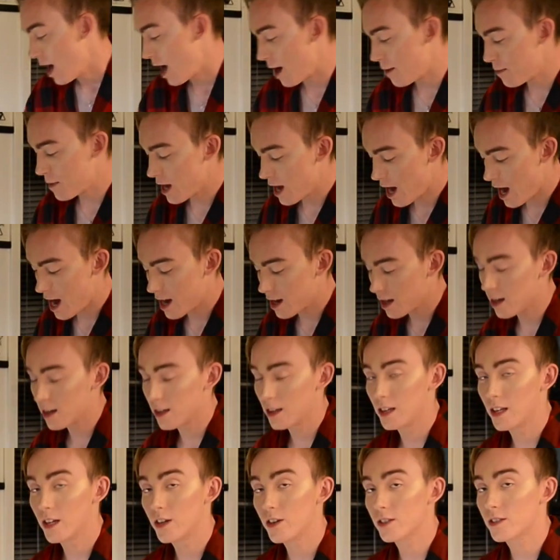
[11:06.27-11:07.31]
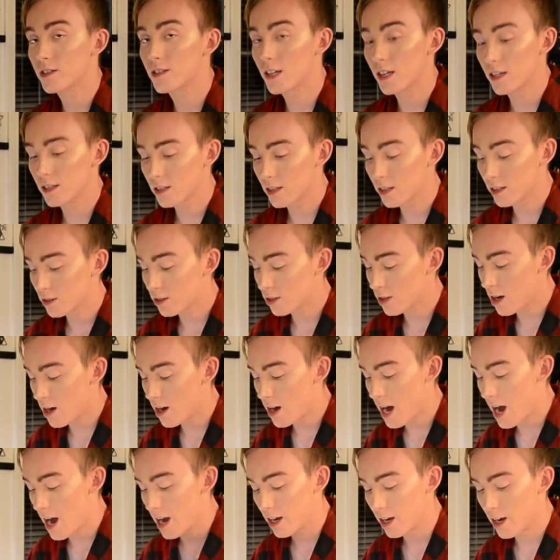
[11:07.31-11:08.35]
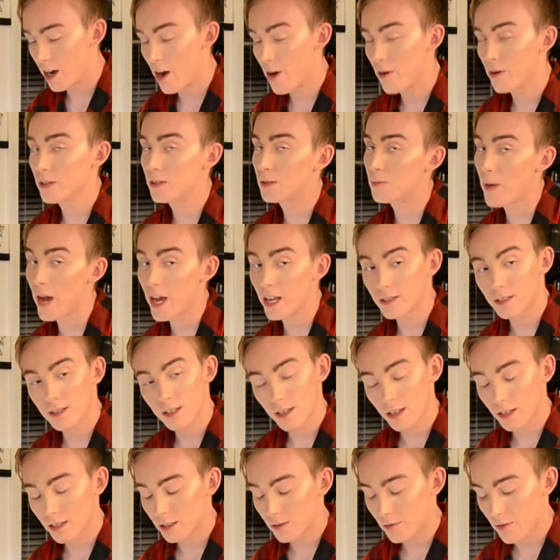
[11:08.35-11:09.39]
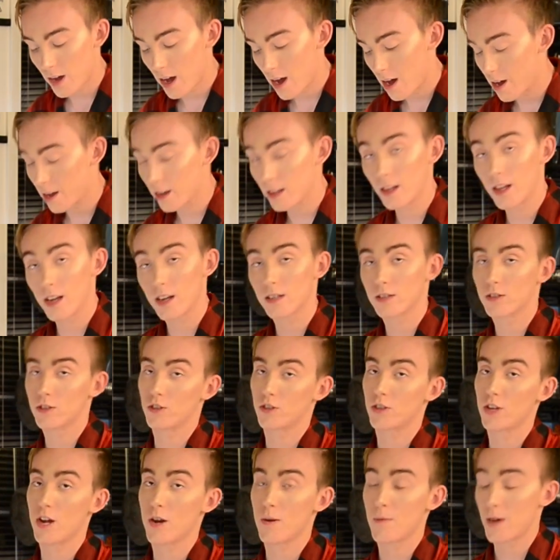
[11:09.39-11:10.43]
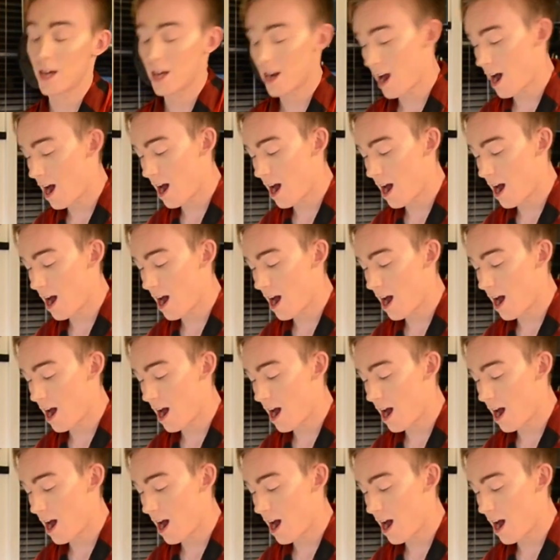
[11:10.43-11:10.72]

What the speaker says: I'm going to add in a little seasoning salt. I know it's basic as fuck, ladies and gentlemen.